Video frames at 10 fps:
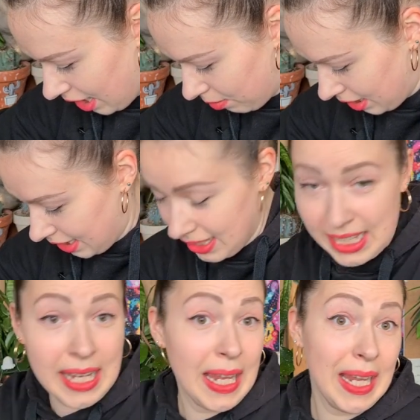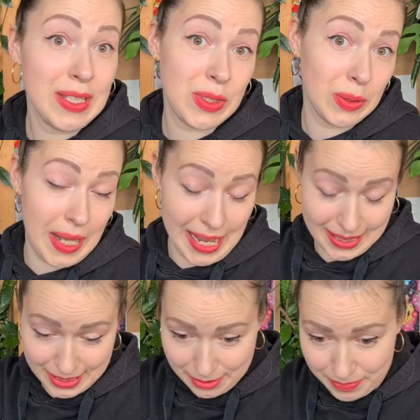that, but it's, it's too
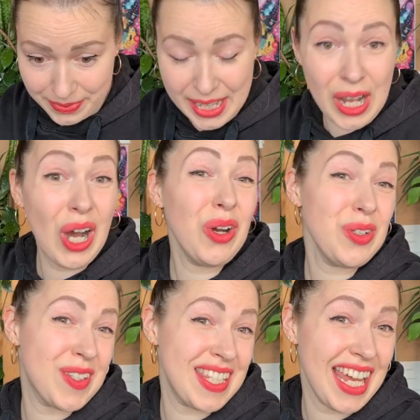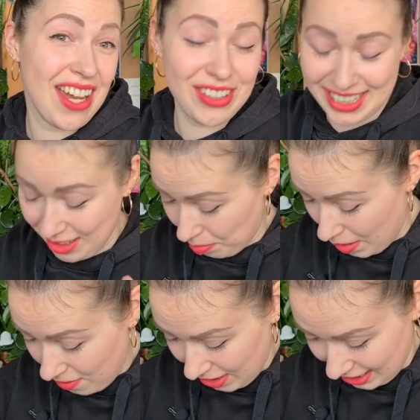late. Oh, you see everything
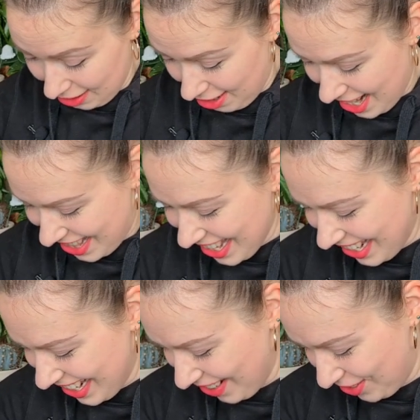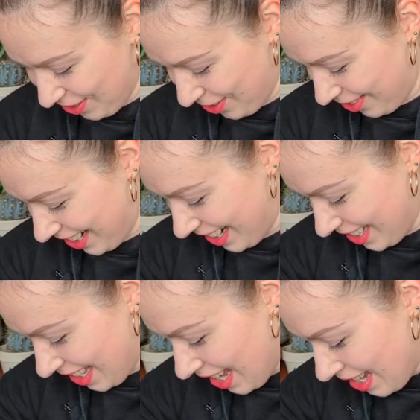perfectly, right? I'm so sorry, guys.